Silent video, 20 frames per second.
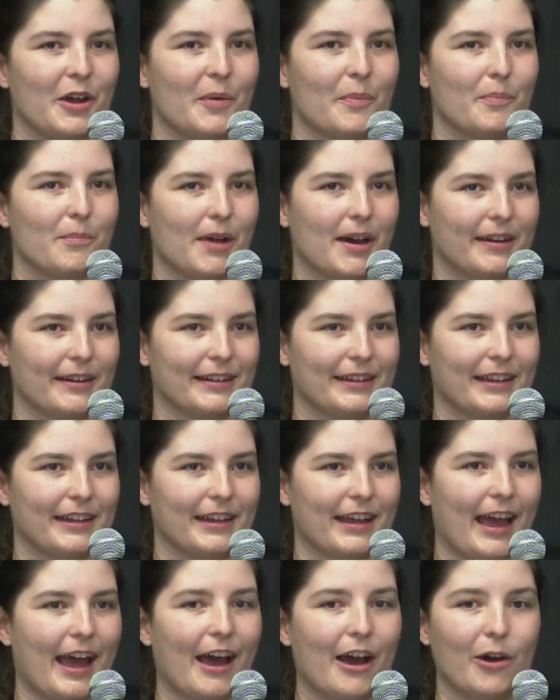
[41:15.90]

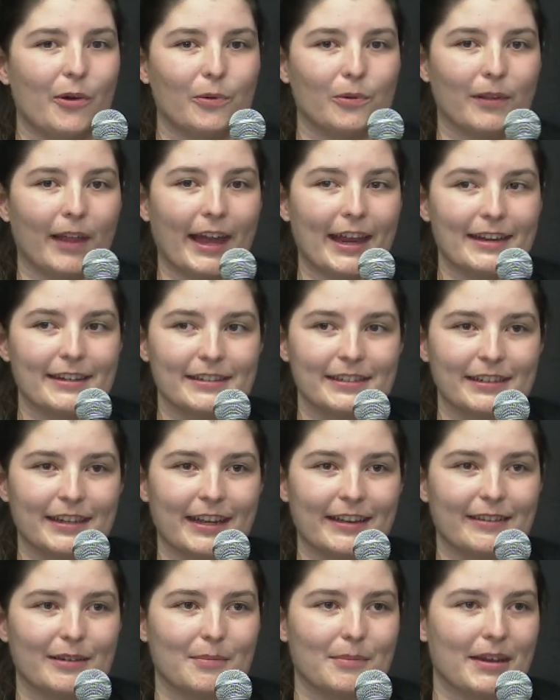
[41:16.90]
modeling how light
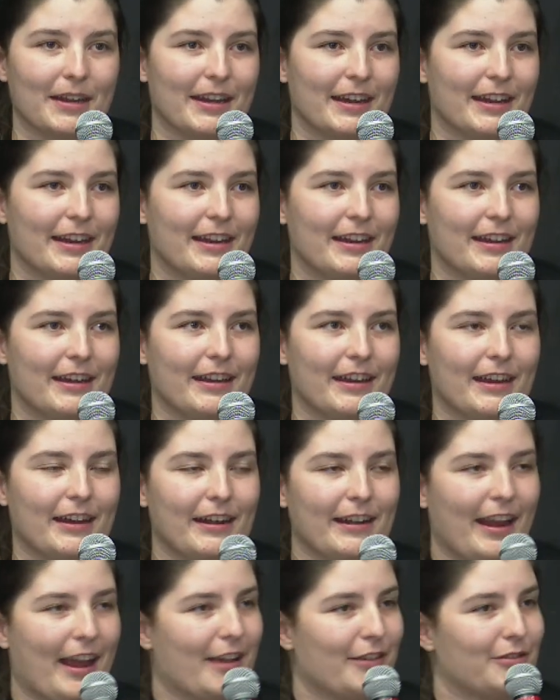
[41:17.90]
gets emitted
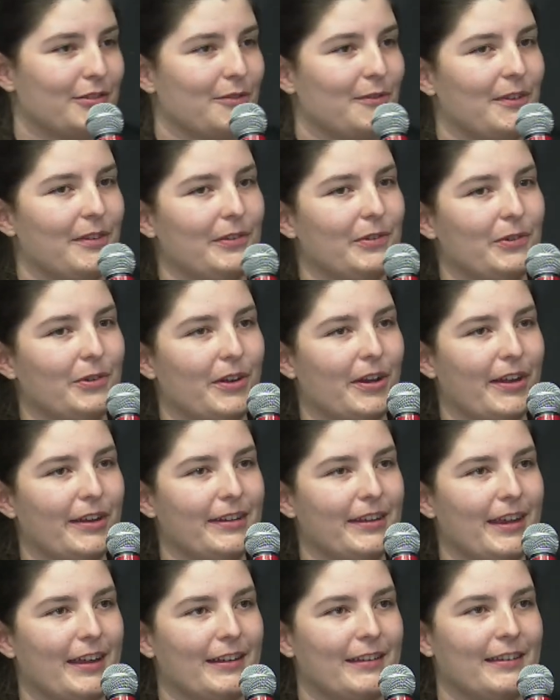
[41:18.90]
in astrophysical
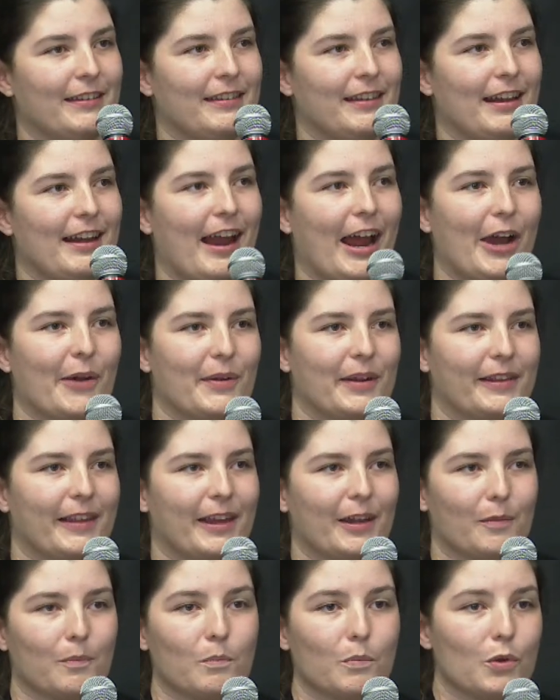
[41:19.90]
contexts and how it
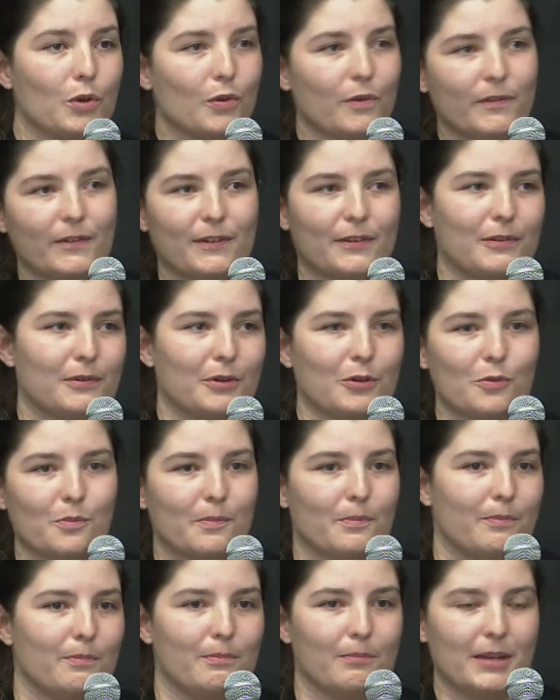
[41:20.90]
like moves through
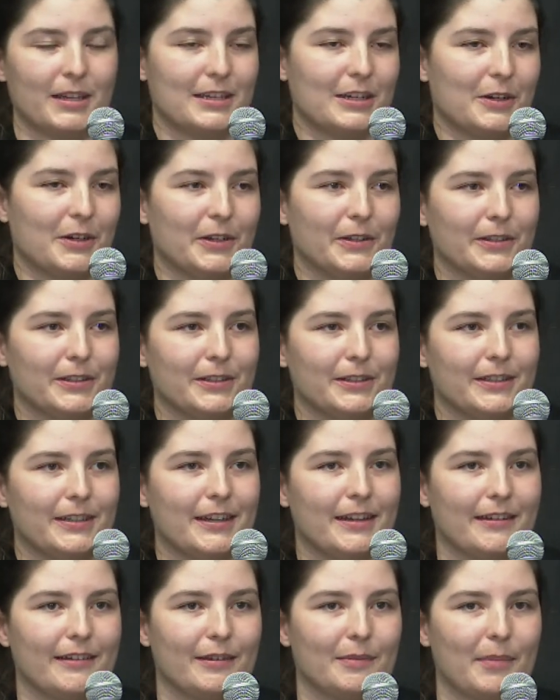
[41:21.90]
material
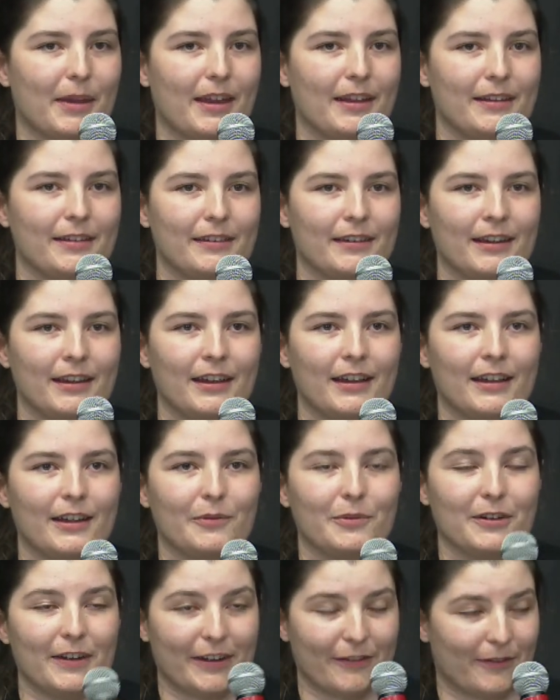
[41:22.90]
in space.
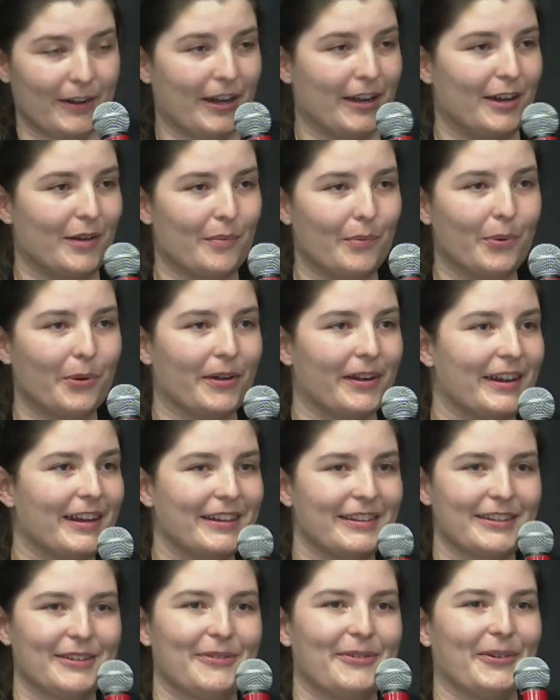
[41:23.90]
We're very
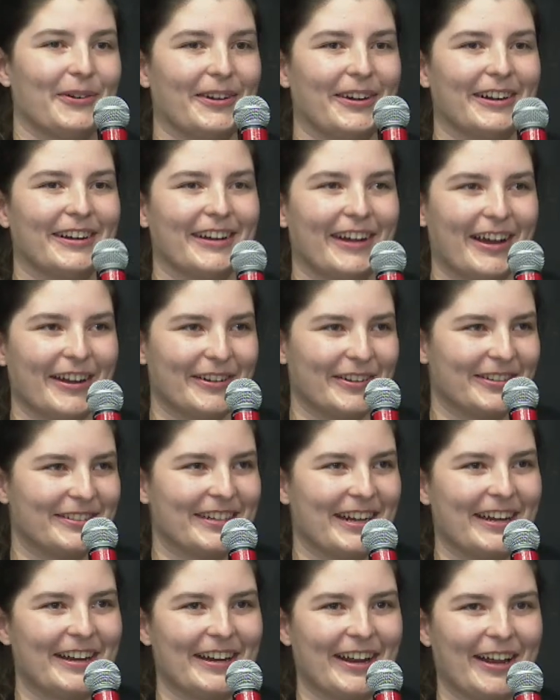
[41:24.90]
important for
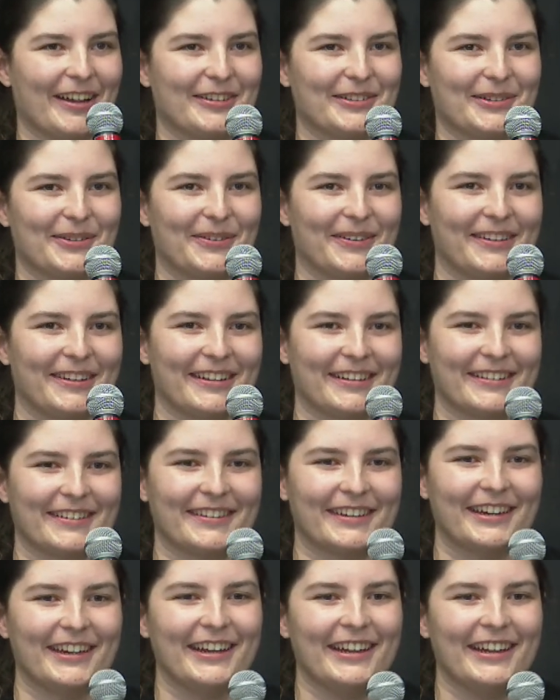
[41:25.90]
understanding
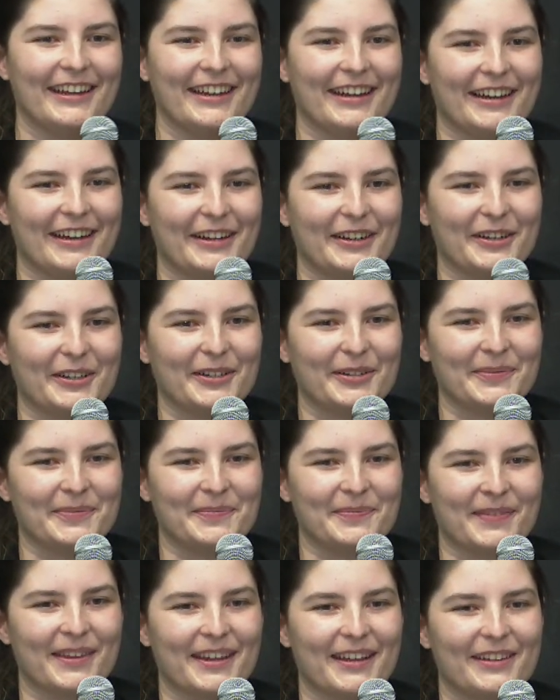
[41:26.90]
astrophysics.
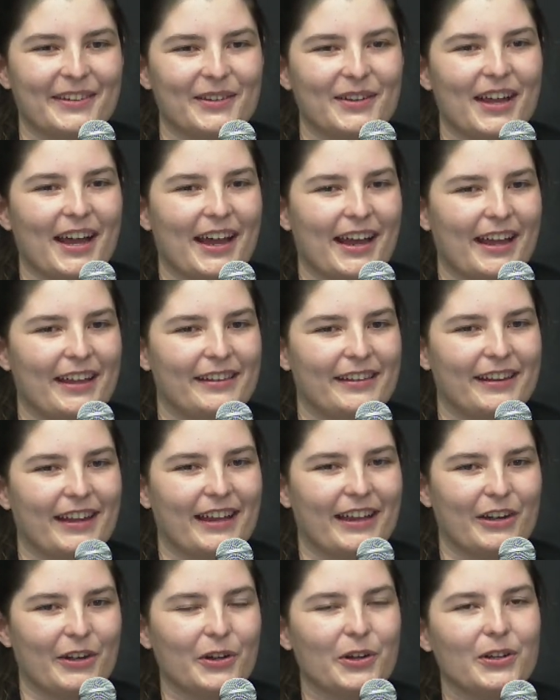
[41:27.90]
So yeah, as
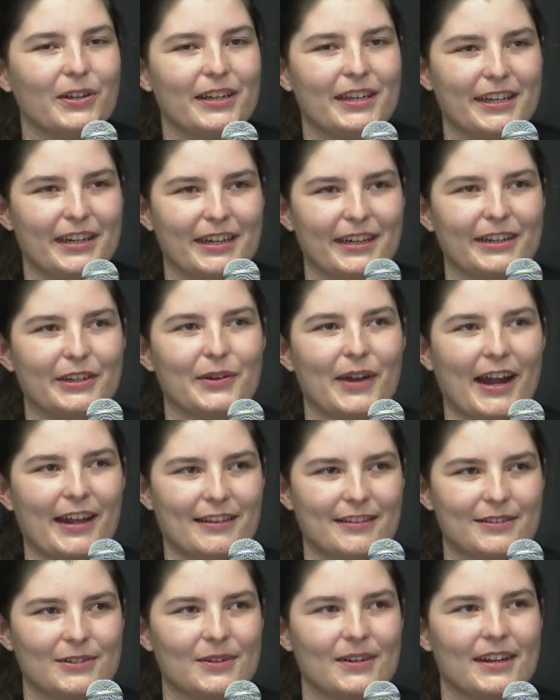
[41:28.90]
like an early
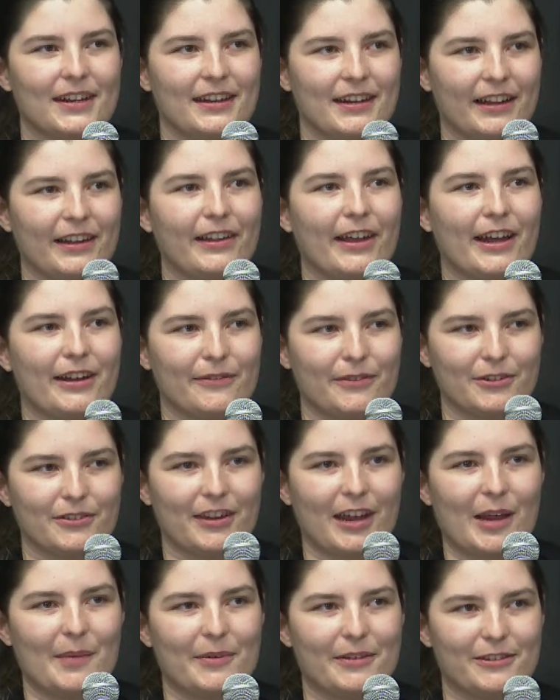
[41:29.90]
grad student, a lot of your
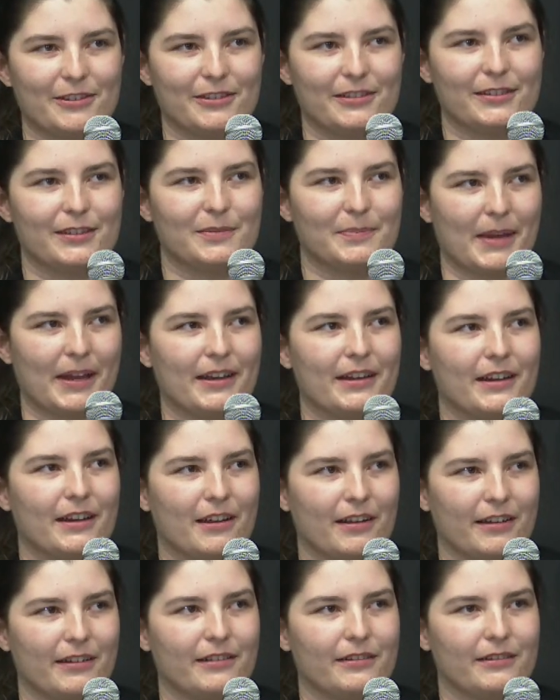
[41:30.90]
time is just spent
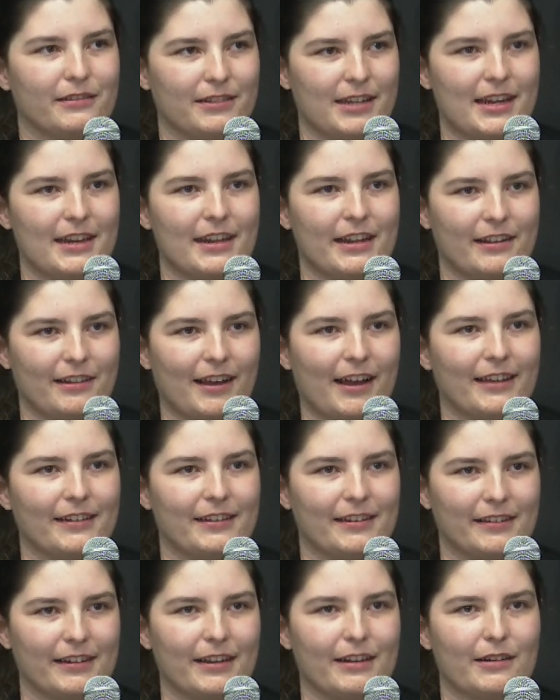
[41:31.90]
on taking
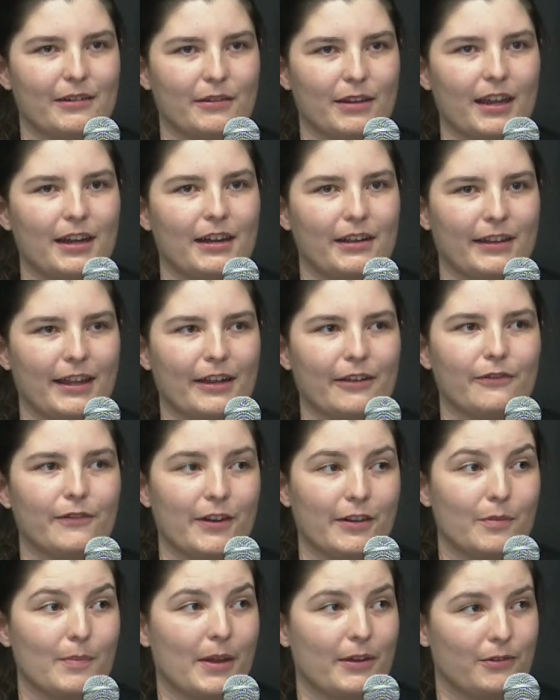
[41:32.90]
classes and getting like
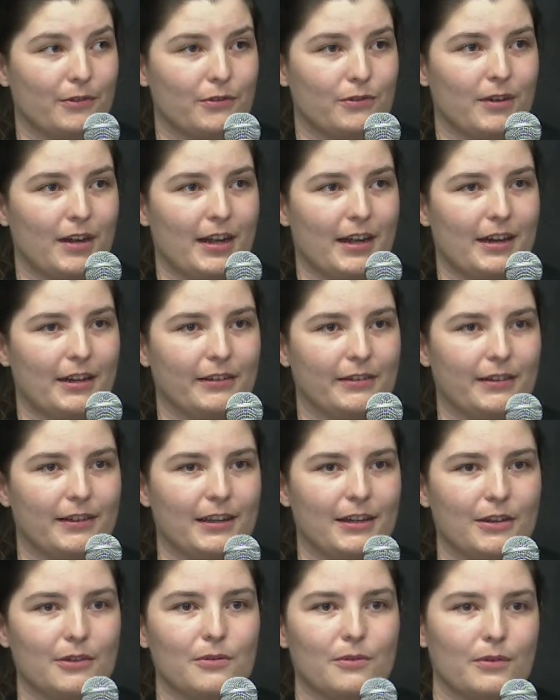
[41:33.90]
fundamental training so
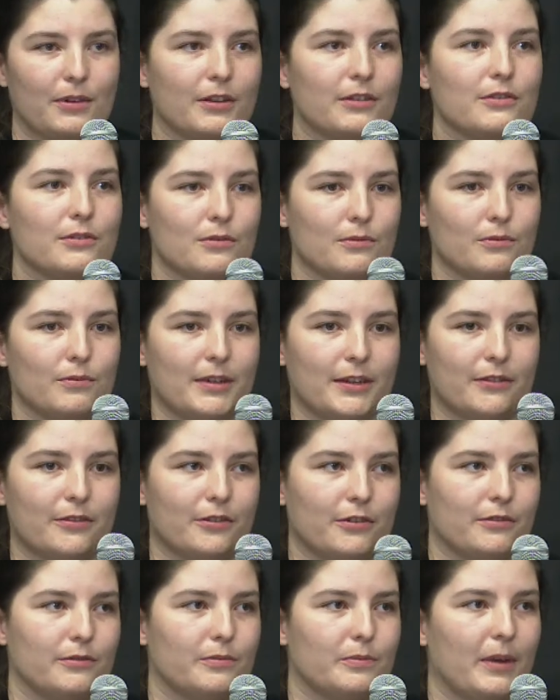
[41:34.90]
that you can do
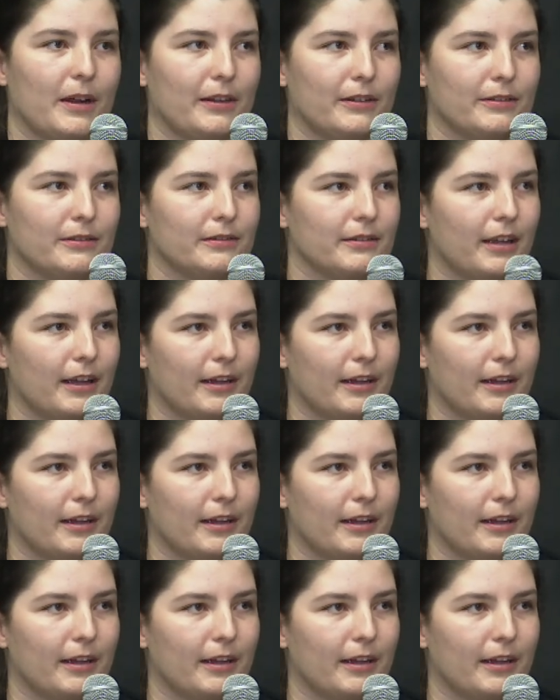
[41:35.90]
research well